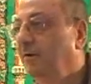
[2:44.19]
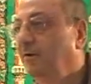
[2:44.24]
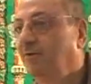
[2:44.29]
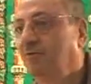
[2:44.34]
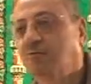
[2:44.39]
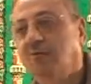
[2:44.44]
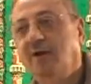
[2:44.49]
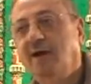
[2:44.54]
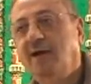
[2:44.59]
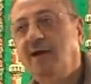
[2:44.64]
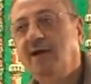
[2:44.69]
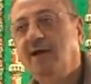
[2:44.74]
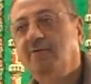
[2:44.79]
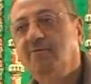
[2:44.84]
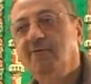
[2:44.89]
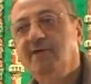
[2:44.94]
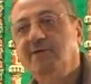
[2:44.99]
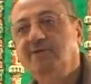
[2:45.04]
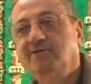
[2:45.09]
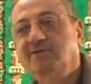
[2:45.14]
Why?
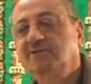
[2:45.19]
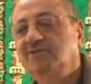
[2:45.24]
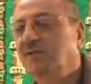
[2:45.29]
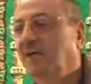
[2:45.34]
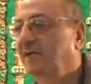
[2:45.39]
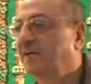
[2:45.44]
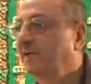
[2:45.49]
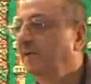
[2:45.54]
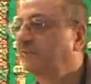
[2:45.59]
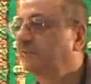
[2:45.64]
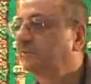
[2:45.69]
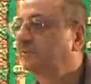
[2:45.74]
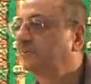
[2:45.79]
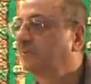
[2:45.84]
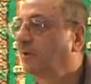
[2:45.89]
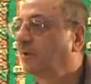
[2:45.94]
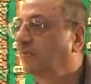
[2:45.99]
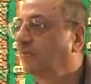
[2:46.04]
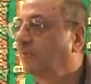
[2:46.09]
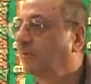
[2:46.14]
Where is the sign of its
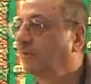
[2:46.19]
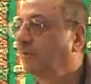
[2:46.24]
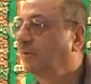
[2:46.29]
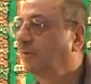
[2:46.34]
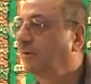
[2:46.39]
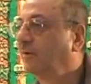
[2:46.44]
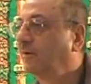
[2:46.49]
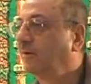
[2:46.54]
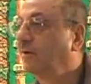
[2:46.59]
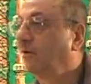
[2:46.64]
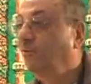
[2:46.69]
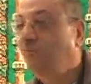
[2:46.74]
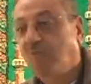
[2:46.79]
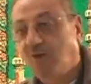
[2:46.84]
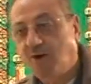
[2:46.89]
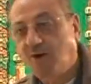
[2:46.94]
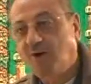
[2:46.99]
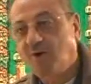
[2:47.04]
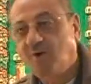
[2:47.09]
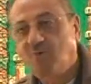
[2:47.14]
marfu?
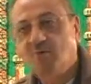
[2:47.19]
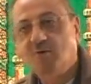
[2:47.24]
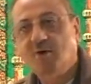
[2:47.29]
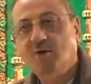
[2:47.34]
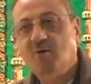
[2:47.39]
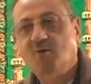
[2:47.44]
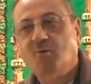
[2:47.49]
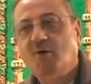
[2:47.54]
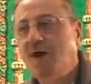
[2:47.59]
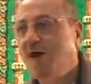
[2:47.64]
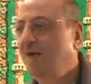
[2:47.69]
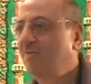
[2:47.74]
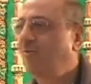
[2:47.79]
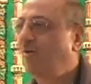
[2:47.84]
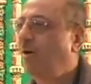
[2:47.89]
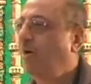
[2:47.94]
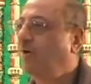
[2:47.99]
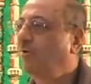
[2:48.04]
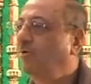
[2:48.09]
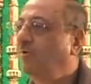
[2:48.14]
Wow. Why
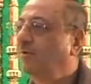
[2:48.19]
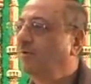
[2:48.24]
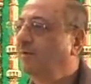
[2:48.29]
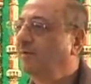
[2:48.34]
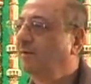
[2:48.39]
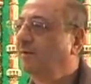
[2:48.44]
wow?